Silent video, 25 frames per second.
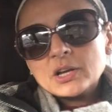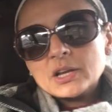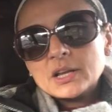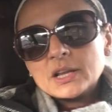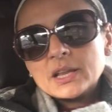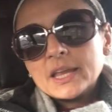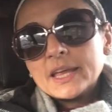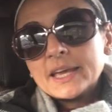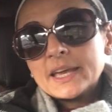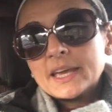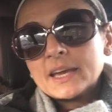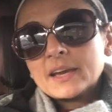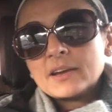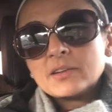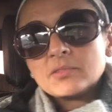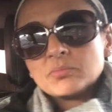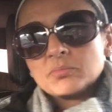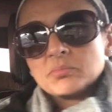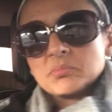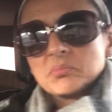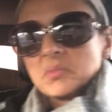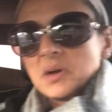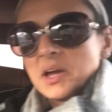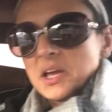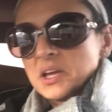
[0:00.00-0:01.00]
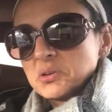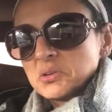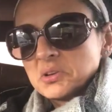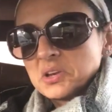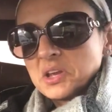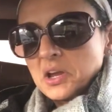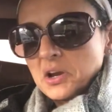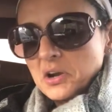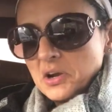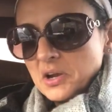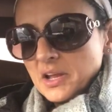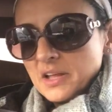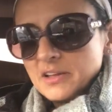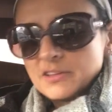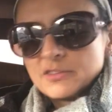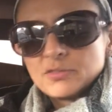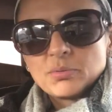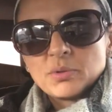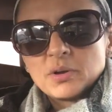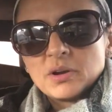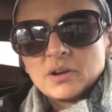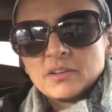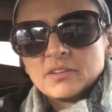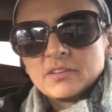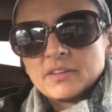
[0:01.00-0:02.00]
Like, I could care less
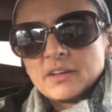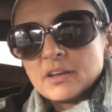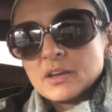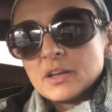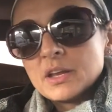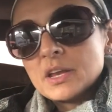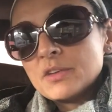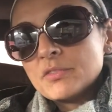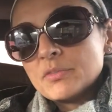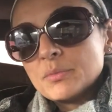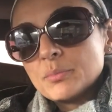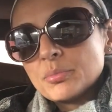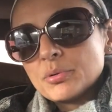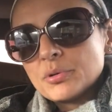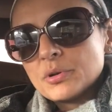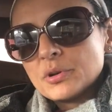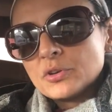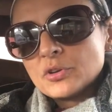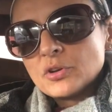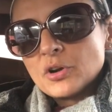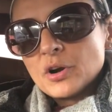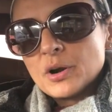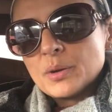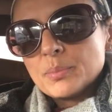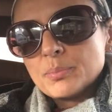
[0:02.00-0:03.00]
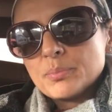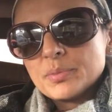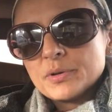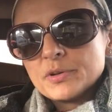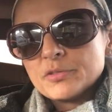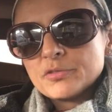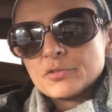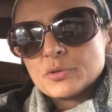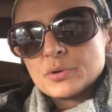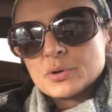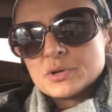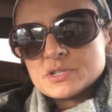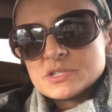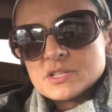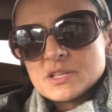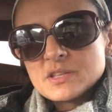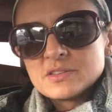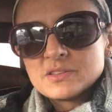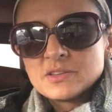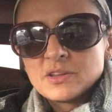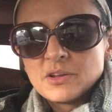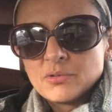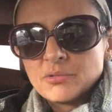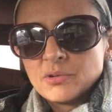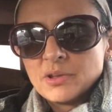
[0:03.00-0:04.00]
what it is. I could even put a tarp, but of course
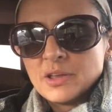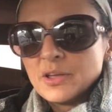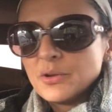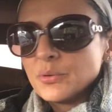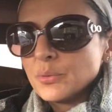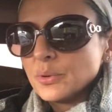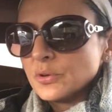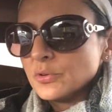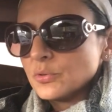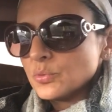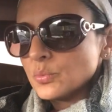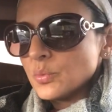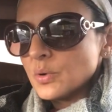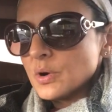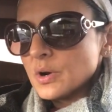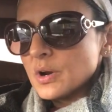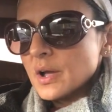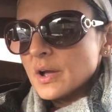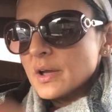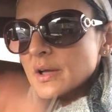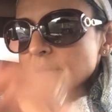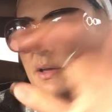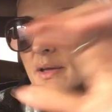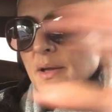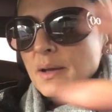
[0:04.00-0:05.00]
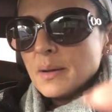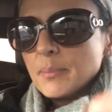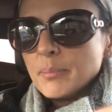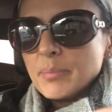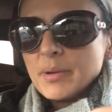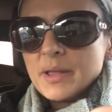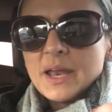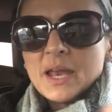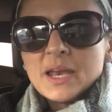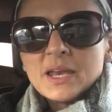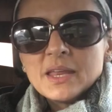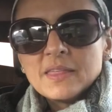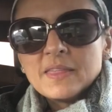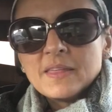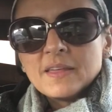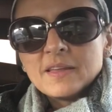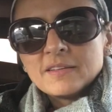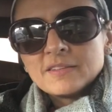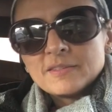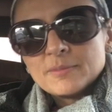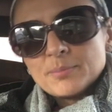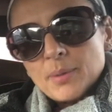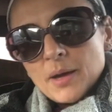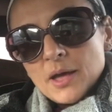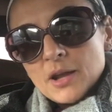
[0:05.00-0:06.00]
it's not really going to work. But anything
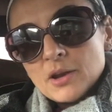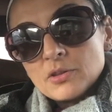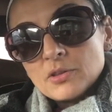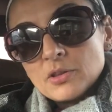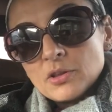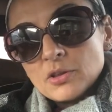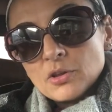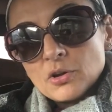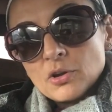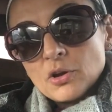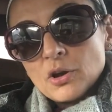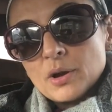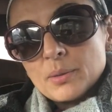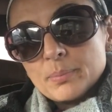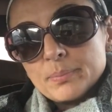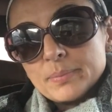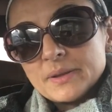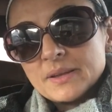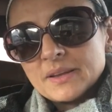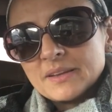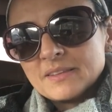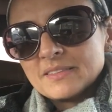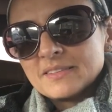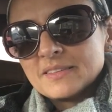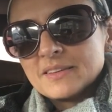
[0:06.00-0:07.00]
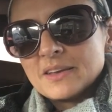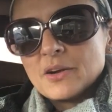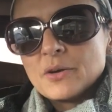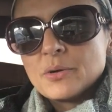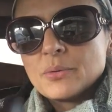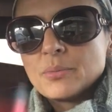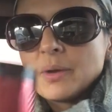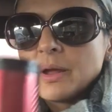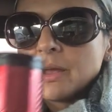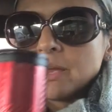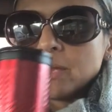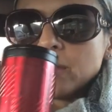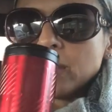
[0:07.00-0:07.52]
is better than the carpet that's there right